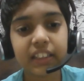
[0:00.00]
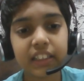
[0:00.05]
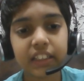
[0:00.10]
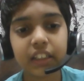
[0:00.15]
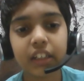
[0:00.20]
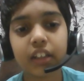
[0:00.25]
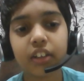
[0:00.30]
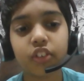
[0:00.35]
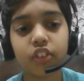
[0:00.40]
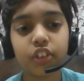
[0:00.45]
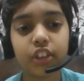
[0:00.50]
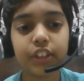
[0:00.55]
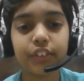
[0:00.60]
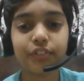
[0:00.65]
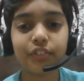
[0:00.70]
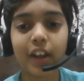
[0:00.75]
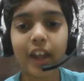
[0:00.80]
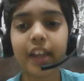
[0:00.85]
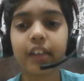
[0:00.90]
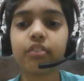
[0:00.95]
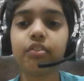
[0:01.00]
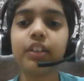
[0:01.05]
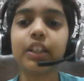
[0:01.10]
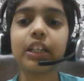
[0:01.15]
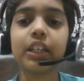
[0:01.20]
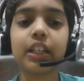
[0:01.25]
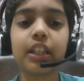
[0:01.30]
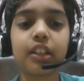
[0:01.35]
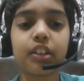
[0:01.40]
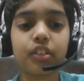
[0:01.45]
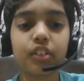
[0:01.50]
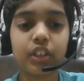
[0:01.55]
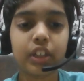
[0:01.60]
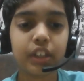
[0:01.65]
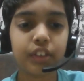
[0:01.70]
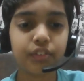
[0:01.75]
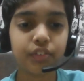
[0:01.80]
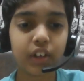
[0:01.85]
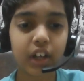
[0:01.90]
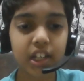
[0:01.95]
e takes d5, queen takes
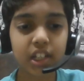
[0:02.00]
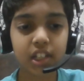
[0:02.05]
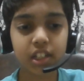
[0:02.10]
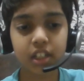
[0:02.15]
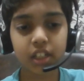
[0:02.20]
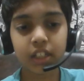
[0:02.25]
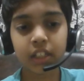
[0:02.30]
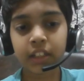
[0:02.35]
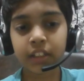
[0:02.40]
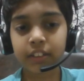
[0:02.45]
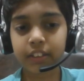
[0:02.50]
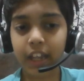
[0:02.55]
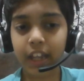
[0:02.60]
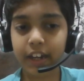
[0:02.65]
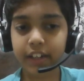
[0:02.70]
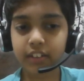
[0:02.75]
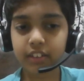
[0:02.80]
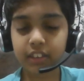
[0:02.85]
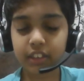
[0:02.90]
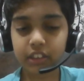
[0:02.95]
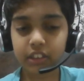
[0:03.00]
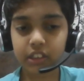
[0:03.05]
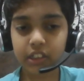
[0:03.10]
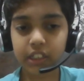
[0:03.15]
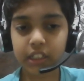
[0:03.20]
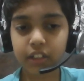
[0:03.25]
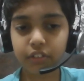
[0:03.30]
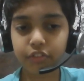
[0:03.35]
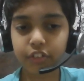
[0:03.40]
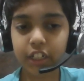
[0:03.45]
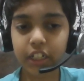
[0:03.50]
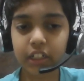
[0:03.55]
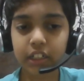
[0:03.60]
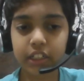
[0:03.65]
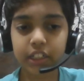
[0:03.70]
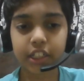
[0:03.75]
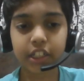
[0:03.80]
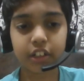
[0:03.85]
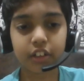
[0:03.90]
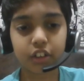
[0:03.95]
d5, knight c3, queen
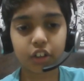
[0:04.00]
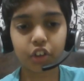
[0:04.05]
d8.